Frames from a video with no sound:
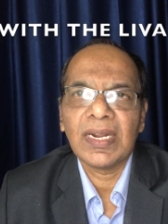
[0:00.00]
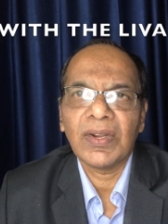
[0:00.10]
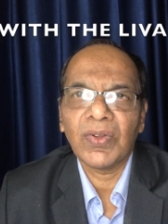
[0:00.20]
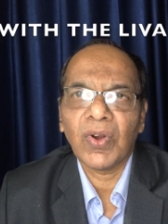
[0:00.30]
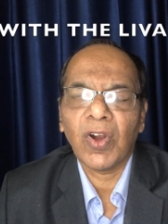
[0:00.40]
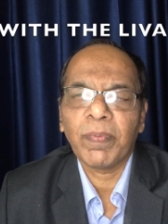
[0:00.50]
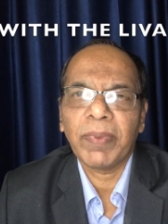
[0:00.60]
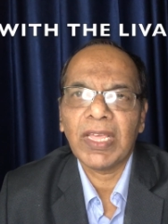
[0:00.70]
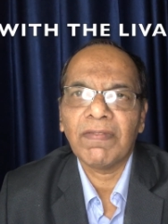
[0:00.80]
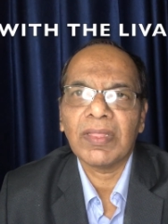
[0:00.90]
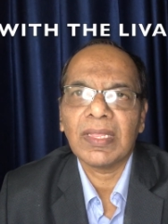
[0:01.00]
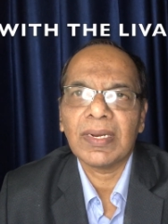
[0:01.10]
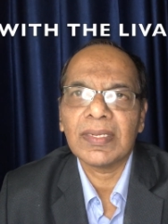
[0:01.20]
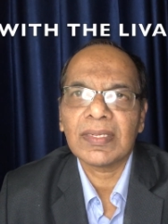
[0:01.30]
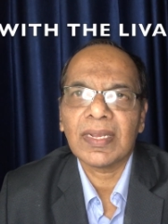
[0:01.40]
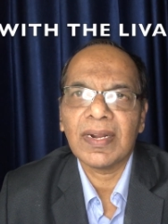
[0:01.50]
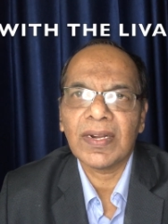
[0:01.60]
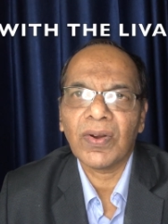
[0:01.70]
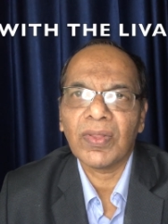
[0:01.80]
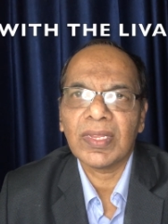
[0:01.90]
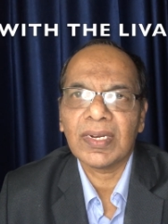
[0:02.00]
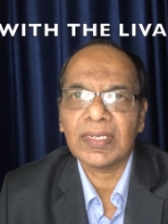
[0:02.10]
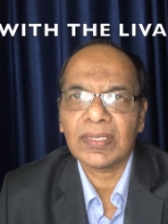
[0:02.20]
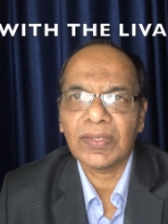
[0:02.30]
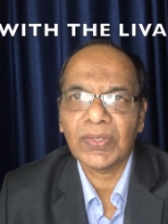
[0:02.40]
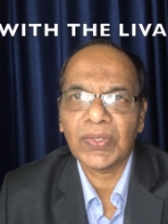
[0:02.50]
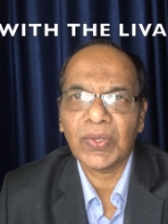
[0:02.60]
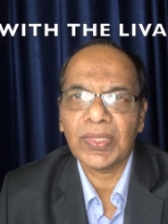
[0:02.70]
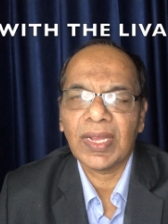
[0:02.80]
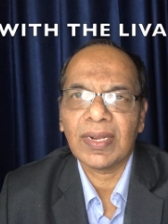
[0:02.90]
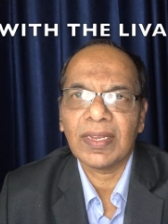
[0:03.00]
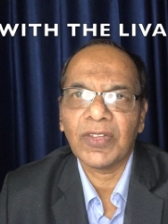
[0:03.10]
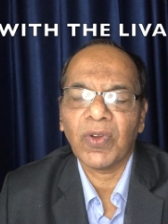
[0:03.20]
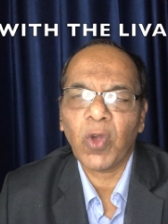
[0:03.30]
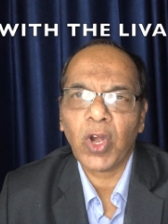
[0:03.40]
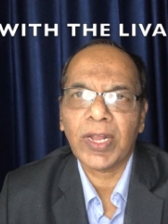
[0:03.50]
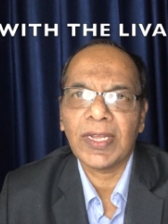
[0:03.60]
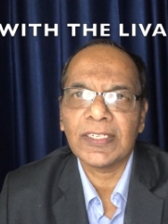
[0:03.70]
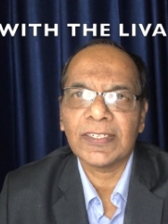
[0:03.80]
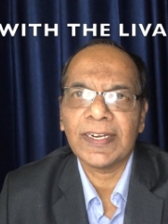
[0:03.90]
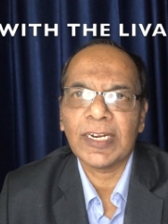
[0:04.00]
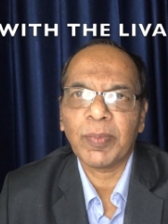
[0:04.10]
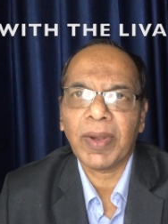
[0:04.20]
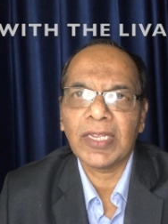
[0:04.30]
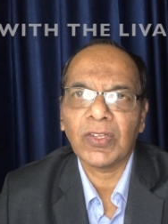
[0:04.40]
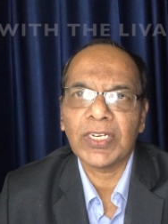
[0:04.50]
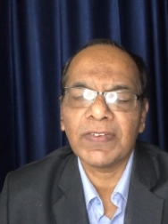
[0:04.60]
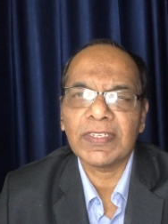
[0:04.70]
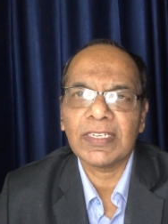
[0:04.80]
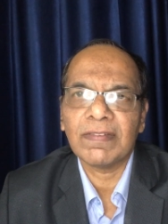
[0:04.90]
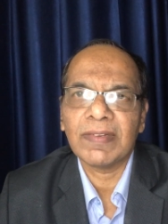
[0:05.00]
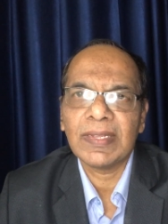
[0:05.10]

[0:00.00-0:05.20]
Do not play with the risk, control the risk, so that your organization, enterprise, or yourself